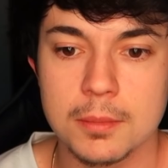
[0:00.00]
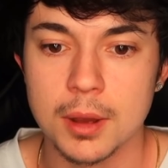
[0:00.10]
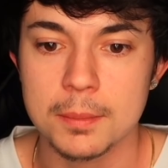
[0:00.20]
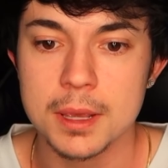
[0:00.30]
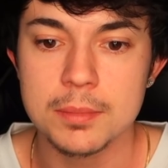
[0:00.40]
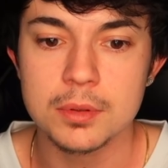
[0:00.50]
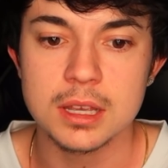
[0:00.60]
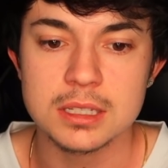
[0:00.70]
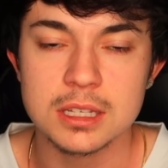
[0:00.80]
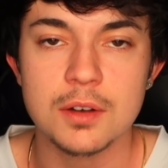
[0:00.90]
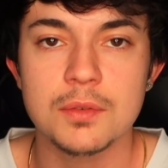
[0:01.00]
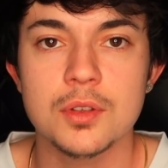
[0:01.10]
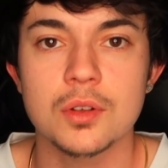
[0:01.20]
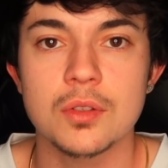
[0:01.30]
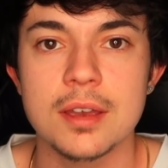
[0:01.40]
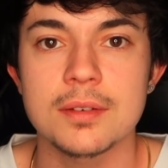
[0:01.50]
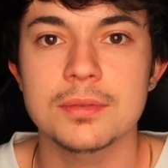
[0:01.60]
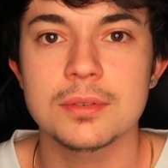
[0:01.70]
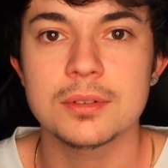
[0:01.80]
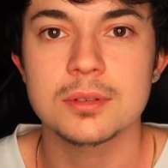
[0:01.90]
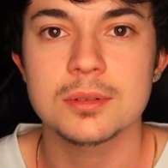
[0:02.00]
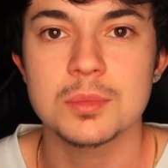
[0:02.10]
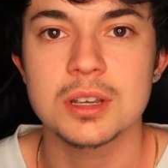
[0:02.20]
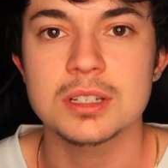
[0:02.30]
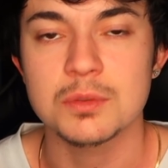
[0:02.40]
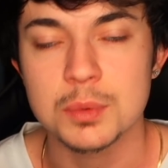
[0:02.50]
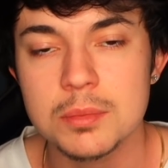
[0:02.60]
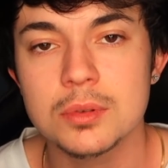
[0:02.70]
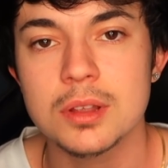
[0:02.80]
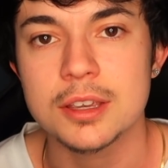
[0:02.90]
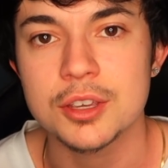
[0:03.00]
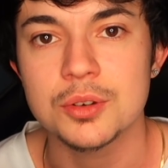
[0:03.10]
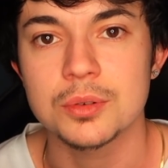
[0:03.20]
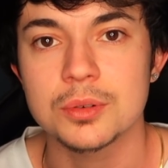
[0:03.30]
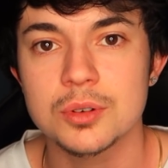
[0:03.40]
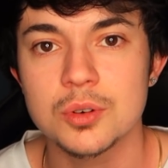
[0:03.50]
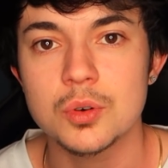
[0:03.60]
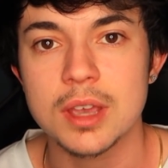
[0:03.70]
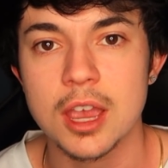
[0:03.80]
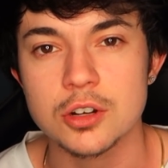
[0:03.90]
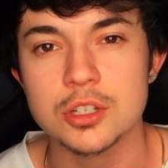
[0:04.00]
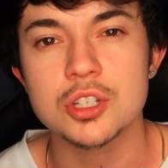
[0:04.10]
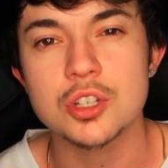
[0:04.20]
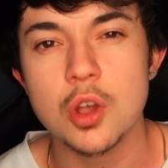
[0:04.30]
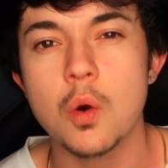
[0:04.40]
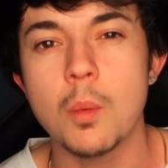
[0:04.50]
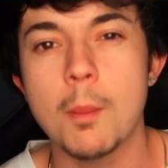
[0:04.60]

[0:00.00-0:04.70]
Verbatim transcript: but people get scared for their life because of people like you who care so